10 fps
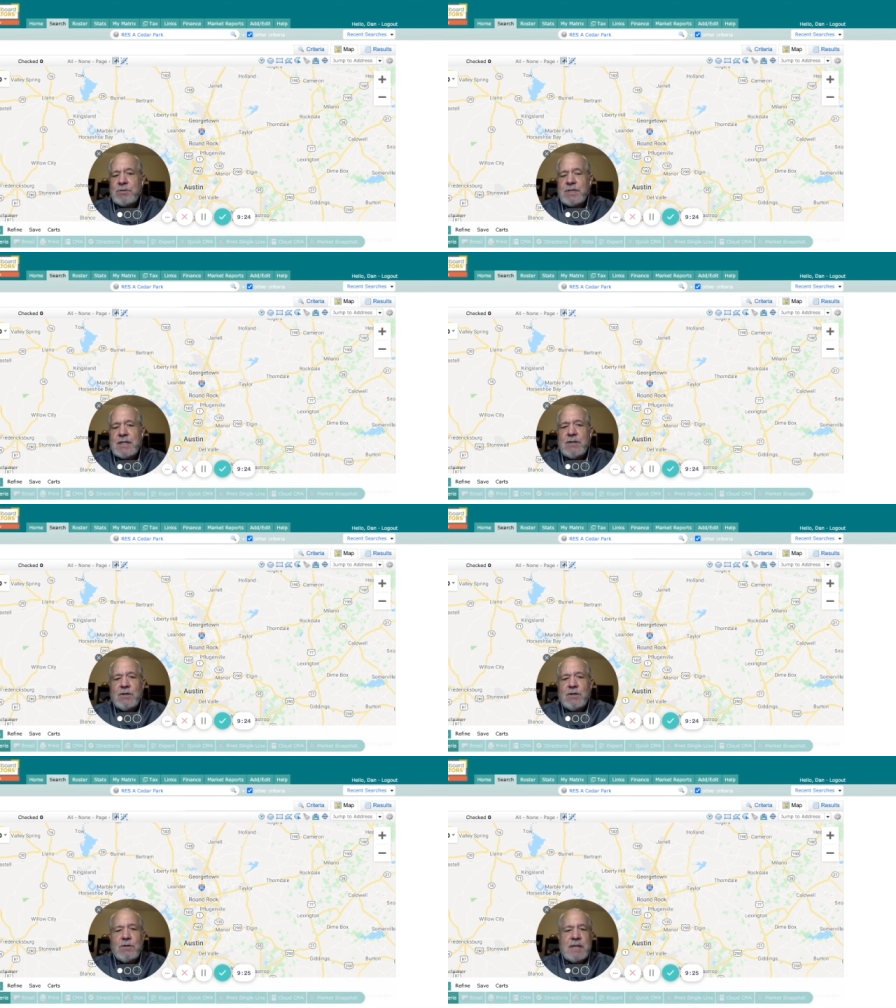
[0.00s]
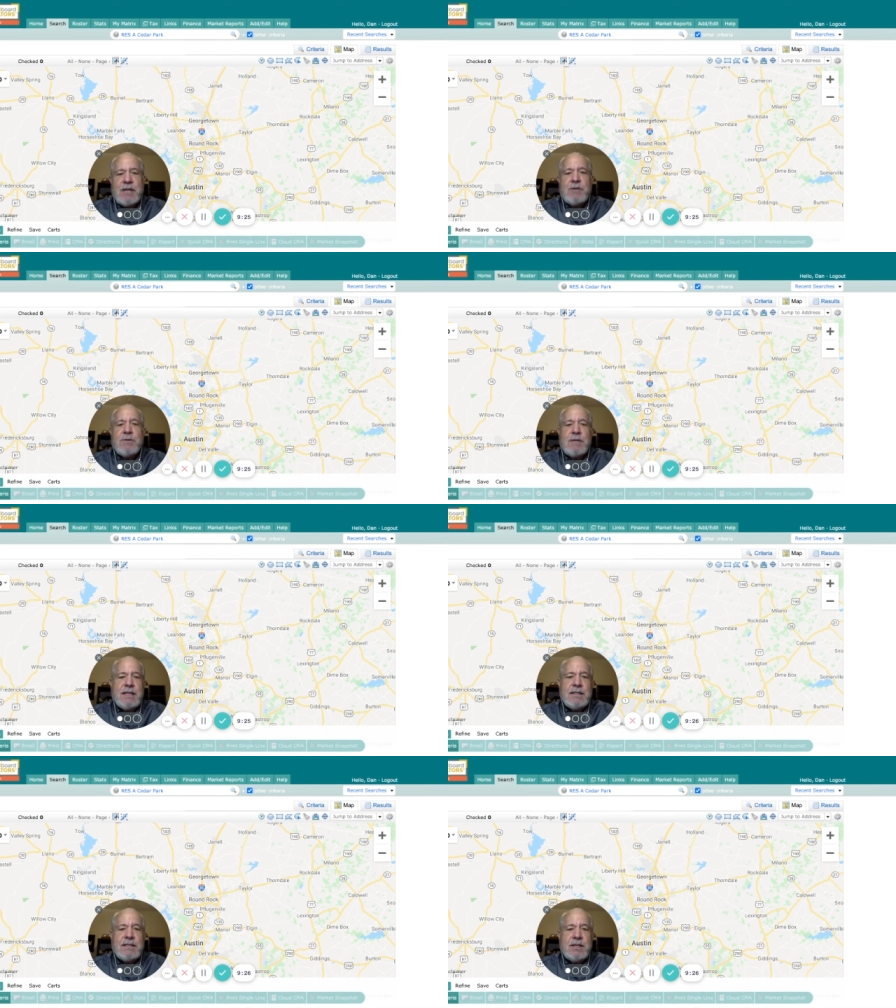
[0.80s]
sell homes here
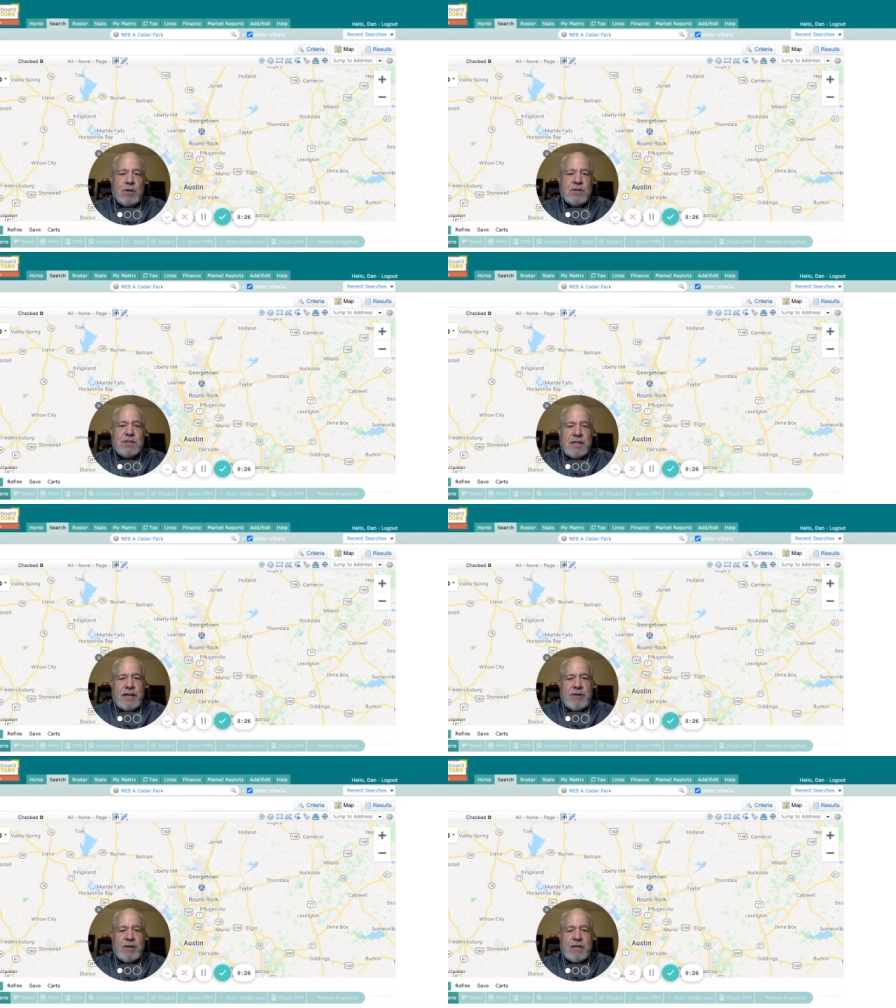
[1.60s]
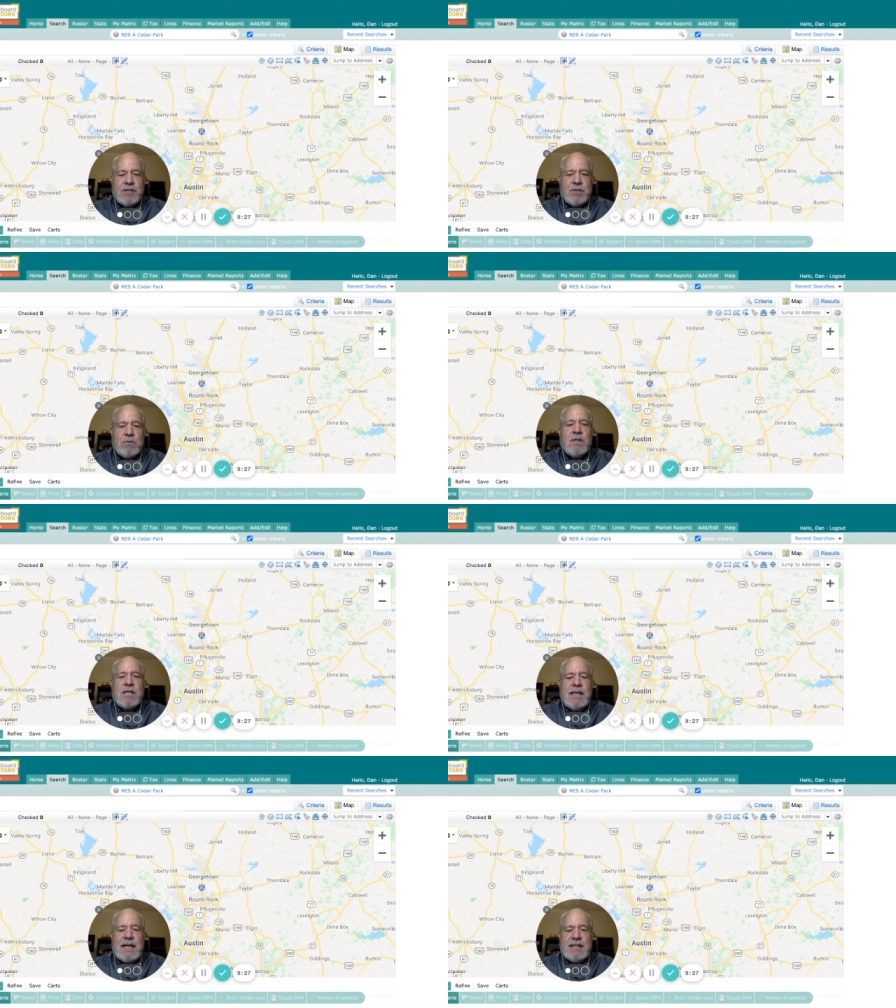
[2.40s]
in the Austin area. So we're
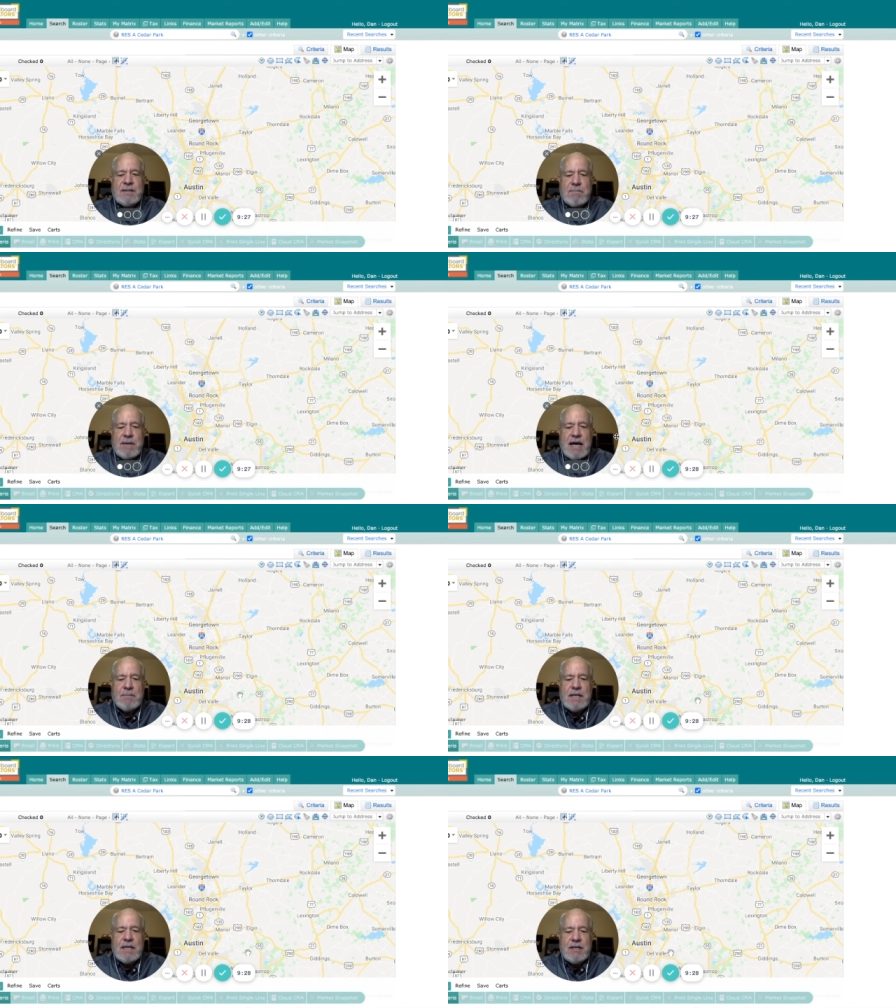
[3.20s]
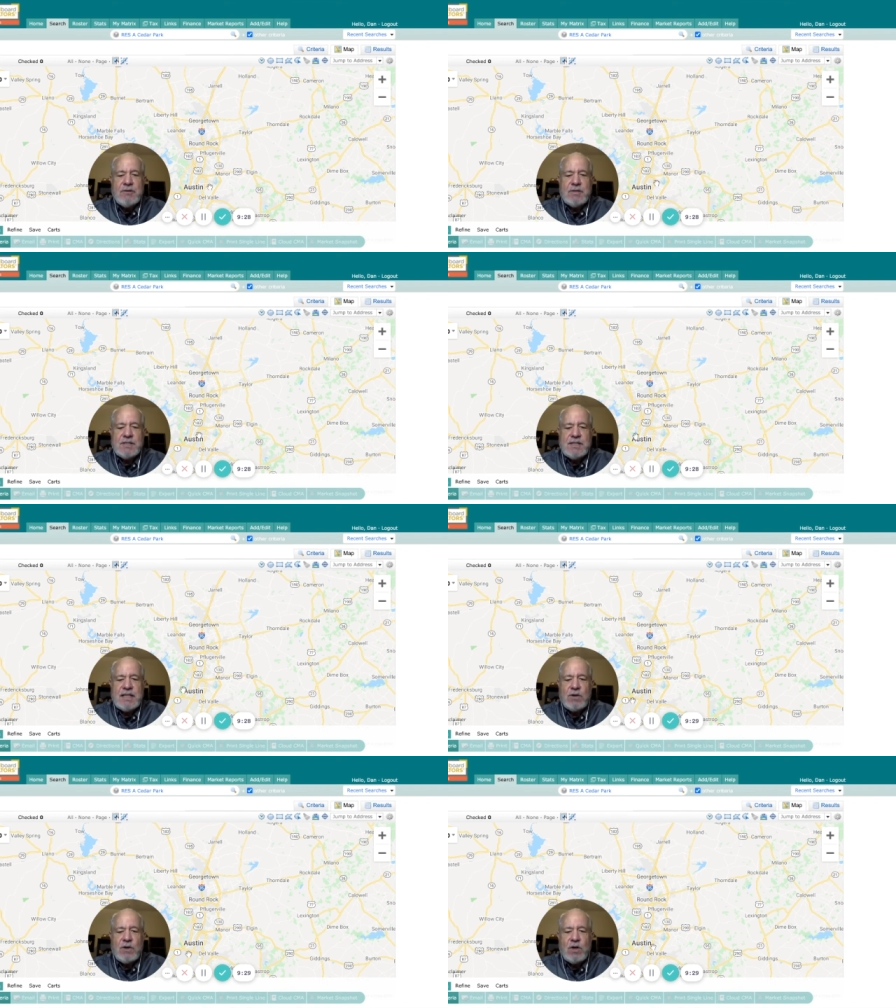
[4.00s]
looking at the map. You can see
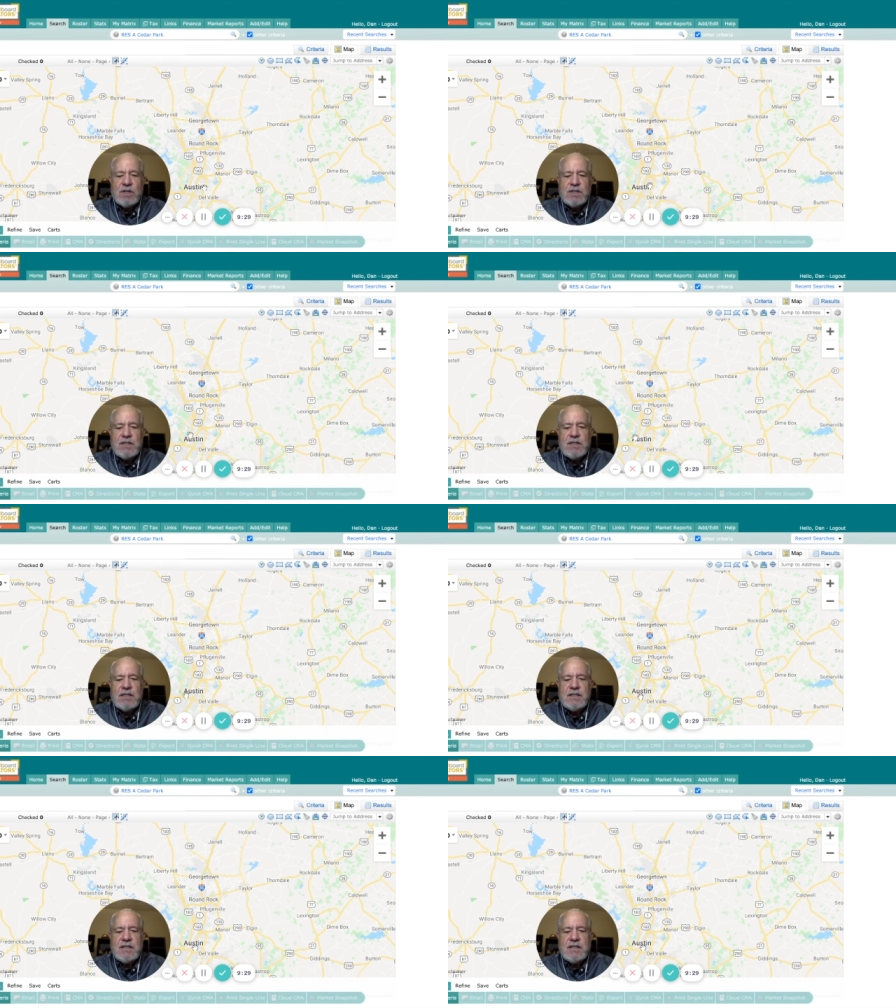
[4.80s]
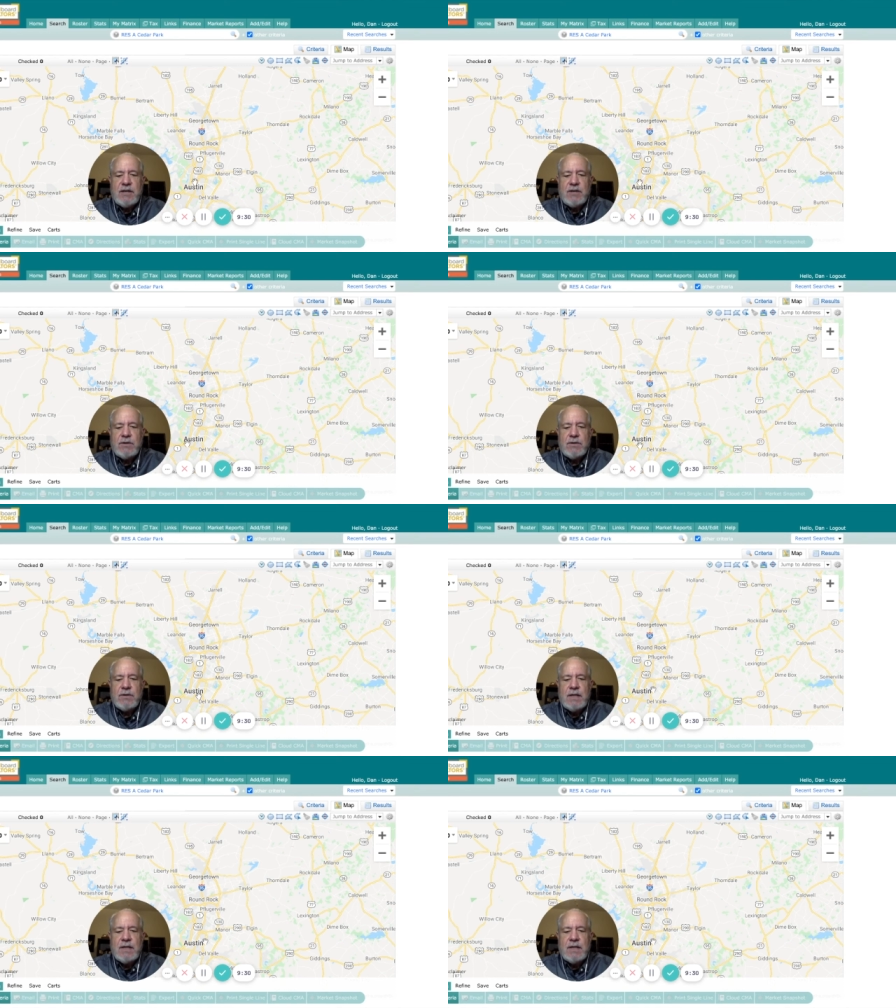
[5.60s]
that Austin is here.